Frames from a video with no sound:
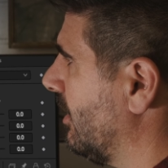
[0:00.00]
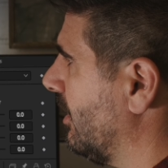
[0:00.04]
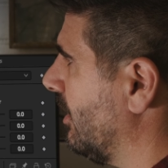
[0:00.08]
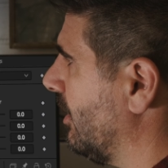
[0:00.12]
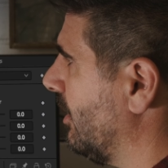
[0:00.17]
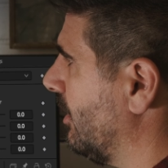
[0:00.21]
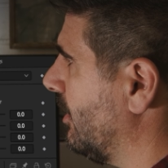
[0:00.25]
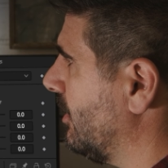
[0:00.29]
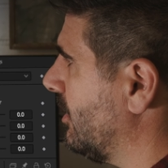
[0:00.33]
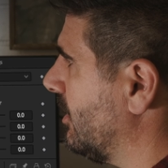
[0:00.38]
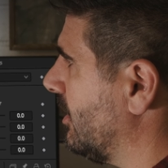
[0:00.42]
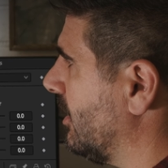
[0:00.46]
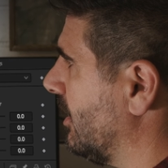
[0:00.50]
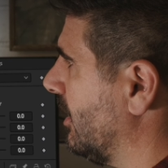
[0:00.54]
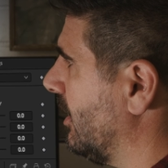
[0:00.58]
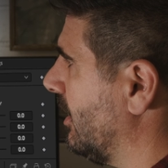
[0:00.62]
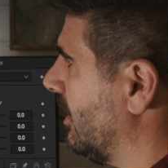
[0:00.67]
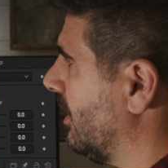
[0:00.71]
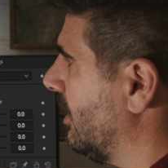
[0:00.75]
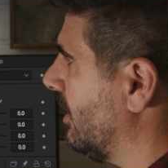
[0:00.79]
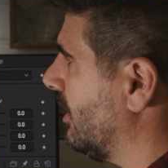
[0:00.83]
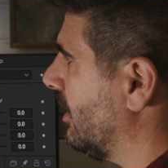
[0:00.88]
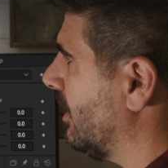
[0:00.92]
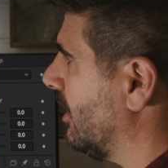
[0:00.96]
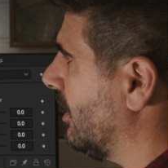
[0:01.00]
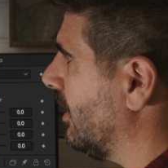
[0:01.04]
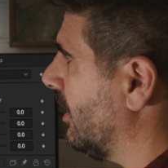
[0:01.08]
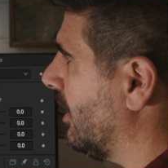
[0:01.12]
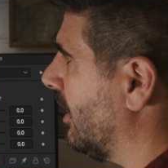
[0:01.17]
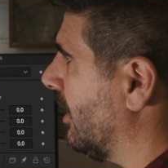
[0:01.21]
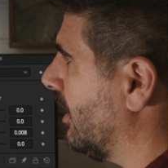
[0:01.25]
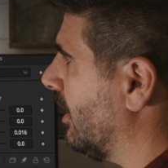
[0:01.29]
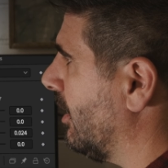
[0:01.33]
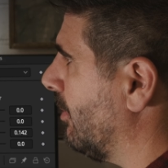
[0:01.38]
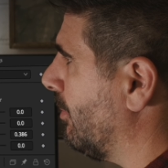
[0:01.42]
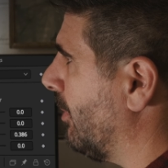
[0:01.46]
you'll see
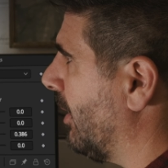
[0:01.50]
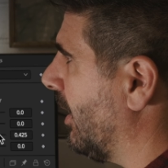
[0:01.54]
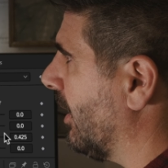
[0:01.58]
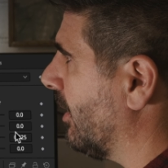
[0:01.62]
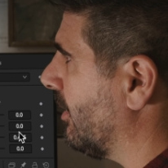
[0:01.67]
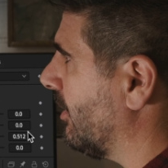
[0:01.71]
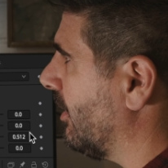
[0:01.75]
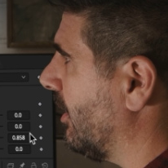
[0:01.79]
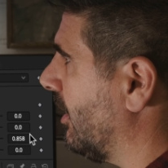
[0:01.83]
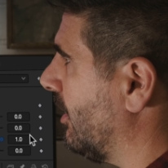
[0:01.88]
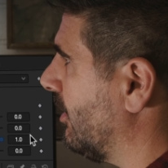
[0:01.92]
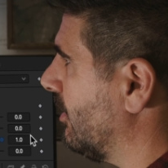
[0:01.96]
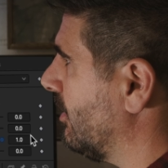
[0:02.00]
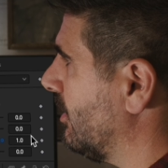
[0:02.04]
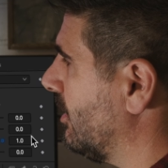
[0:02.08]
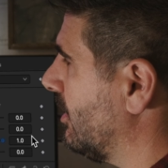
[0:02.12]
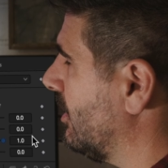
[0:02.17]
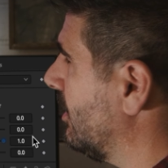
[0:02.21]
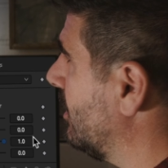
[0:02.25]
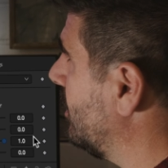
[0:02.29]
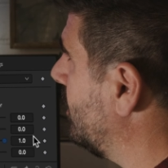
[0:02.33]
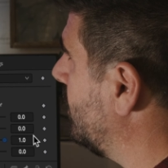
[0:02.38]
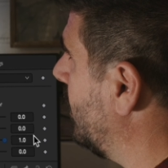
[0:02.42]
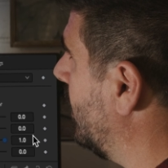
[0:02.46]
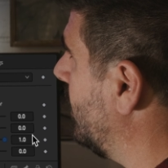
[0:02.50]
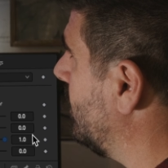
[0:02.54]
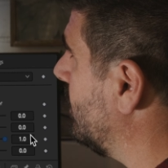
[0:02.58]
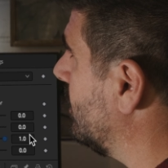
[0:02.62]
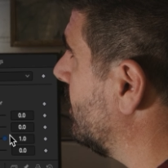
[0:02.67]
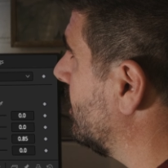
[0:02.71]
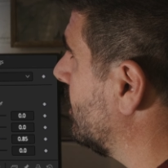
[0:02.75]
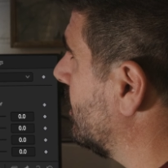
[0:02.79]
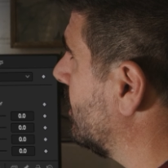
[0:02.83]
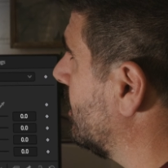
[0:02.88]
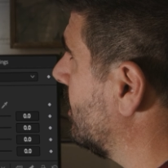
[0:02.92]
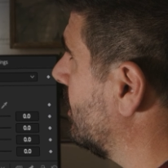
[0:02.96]
that the background
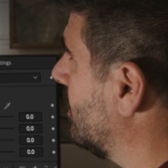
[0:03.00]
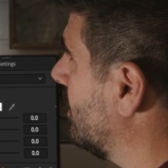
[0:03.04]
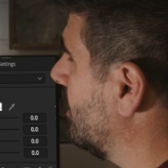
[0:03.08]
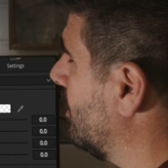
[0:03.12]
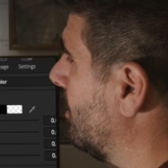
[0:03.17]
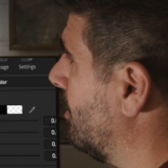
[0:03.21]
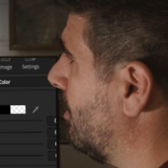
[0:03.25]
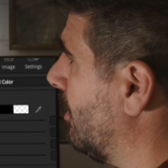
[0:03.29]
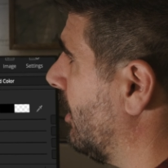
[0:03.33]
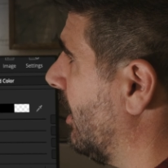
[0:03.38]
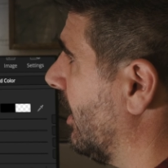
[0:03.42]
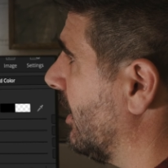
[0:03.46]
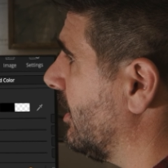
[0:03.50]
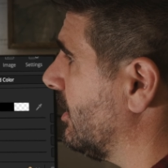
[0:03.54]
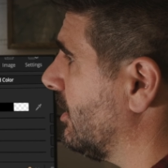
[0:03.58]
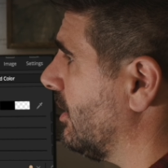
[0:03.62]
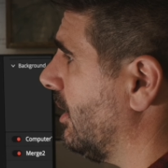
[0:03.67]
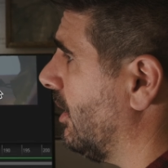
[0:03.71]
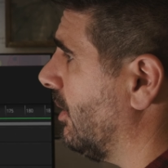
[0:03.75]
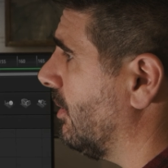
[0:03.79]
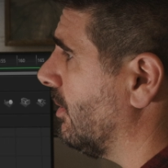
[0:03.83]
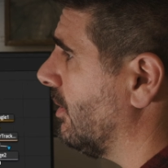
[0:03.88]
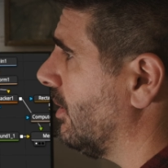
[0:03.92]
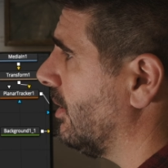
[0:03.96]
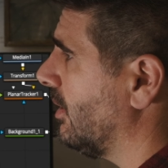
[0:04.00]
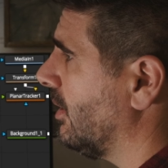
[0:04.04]
changes, like so.